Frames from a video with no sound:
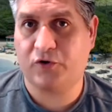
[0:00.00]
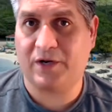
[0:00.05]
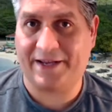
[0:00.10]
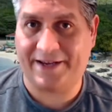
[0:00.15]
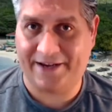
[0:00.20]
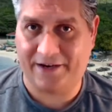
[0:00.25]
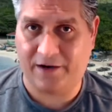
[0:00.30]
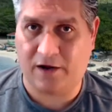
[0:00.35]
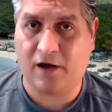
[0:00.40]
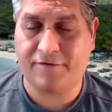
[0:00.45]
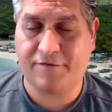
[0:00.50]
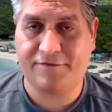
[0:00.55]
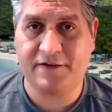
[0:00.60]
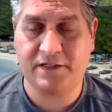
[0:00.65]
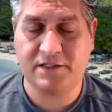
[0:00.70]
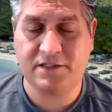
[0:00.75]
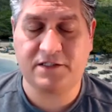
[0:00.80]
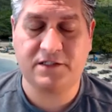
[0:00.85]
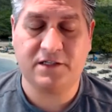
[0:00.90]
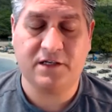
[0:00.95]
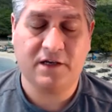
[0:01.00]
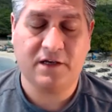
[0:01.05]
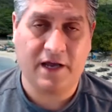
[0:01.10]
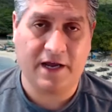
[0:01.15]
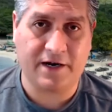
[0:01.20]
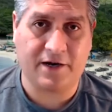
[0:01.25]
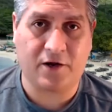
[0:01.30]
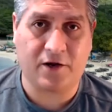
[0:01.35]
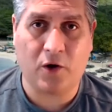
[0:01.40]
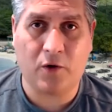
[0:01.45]
like an office,
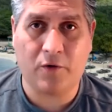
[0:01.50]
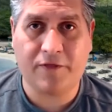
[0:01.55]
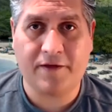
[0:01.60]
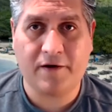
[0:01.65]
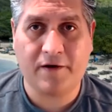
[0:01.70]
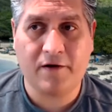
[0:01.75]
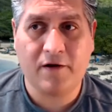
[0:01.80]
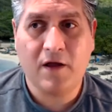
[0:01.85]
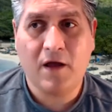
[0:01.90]
and go there.